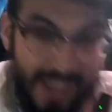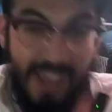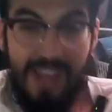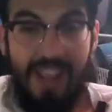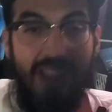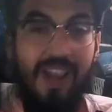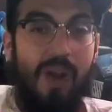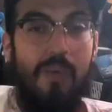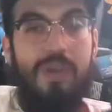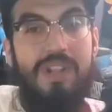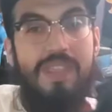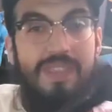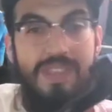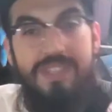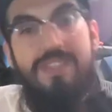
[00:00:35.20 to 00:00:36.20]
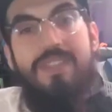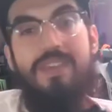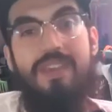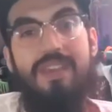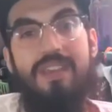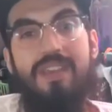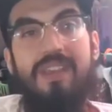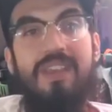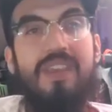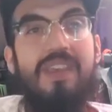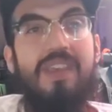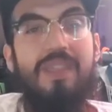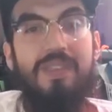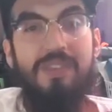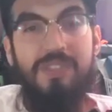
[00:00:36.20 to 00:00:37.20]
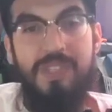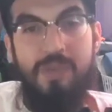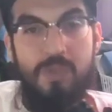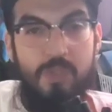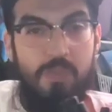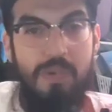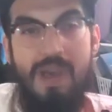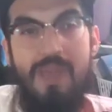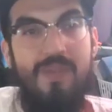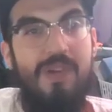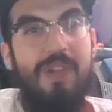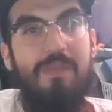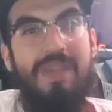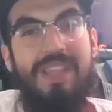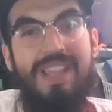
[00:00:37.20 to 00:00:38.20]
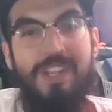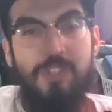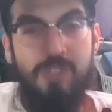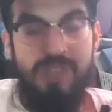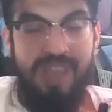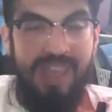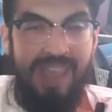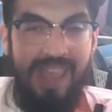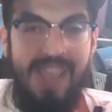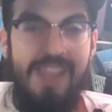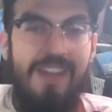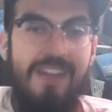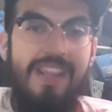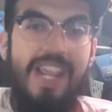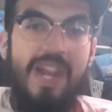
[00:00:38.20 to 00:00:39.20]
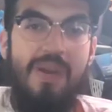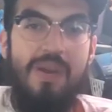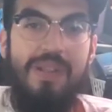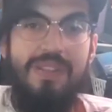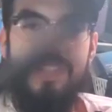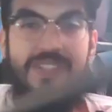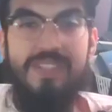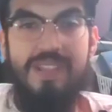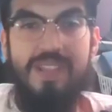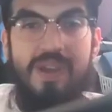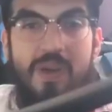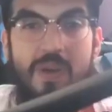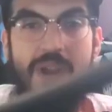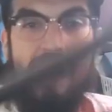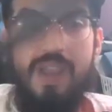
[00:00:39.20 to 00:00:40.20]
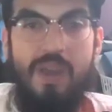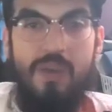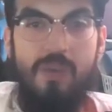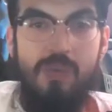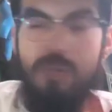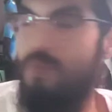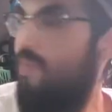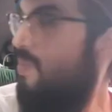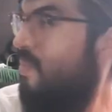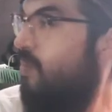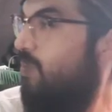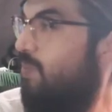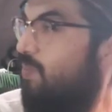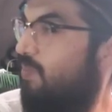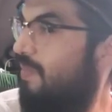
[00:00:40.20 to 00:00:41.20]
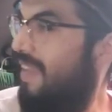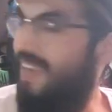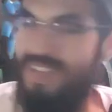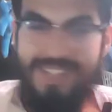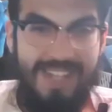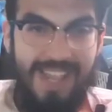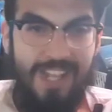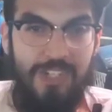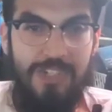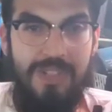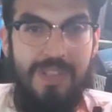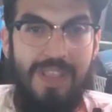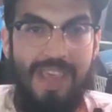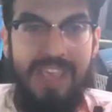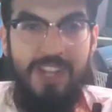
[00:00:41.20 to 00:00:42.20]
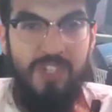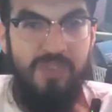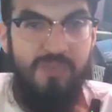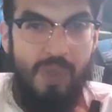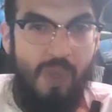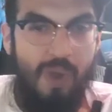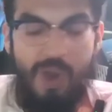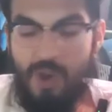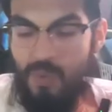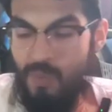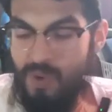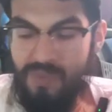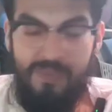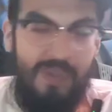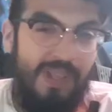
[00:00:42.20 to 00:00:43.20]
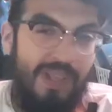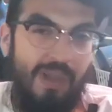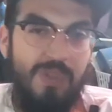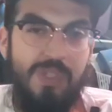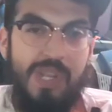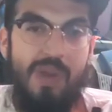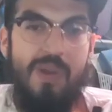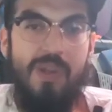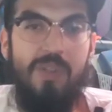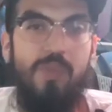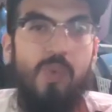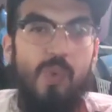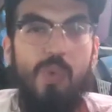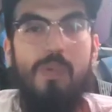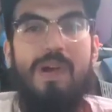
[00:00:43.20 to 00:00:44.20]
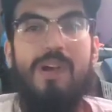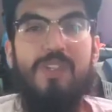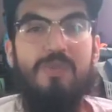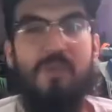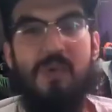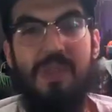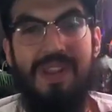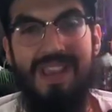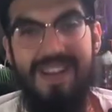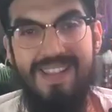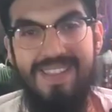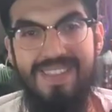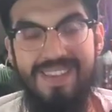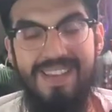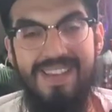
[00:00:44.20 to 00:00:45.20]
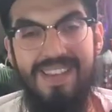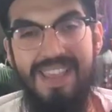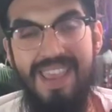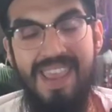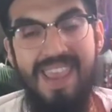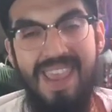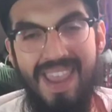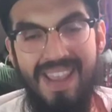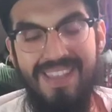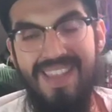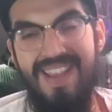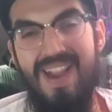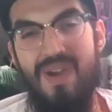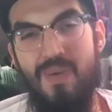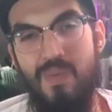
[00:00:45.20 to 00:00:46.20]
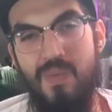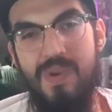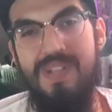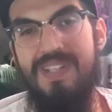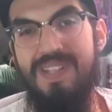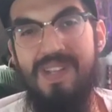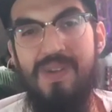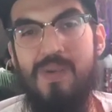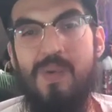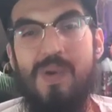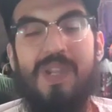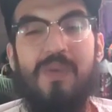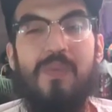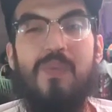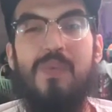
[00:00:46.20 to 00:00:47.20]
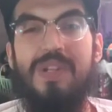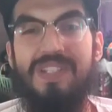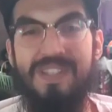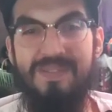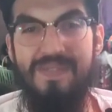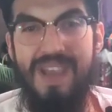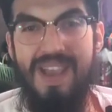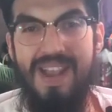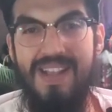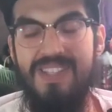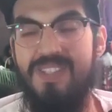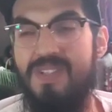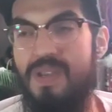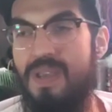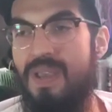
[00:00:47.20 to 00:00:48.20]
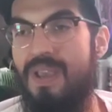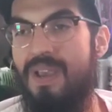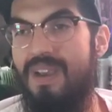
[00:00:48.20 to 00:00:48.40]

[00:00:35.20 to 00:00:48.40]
And I got rid of this thing. This thing was bothering me. It just I hated carrying this thing around like attached to that. It just felt awkward. It felt like I was carrying a toolbox more than anything, and that got really annoying really fast.